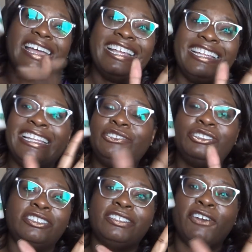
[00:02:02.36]
It
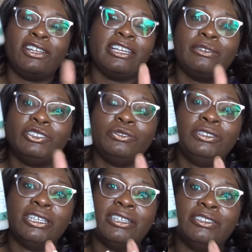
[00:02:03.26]
literally just felt like it was doing
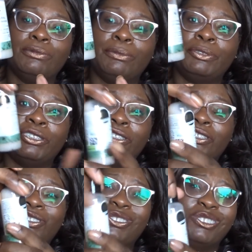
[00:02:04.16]
nothing to my body
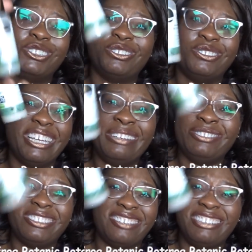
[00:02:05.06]
at all. So it
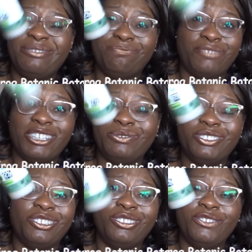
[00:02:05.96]
was, the product was
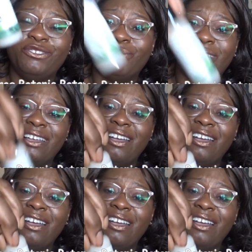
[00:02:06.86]
no good for me.